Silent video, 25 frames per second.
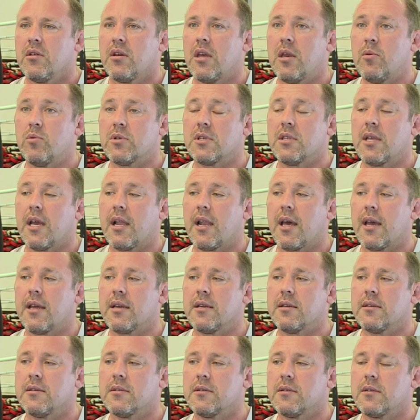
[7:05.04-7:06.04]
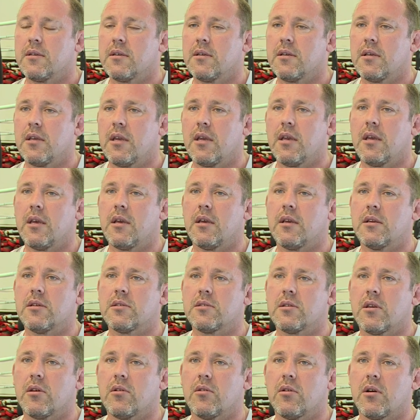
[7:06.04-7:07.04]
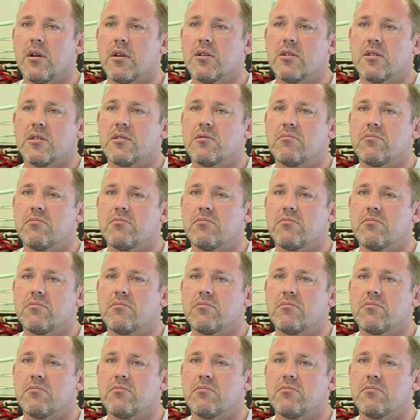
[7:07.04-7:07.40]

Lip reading: He was in LA. Yeah, so I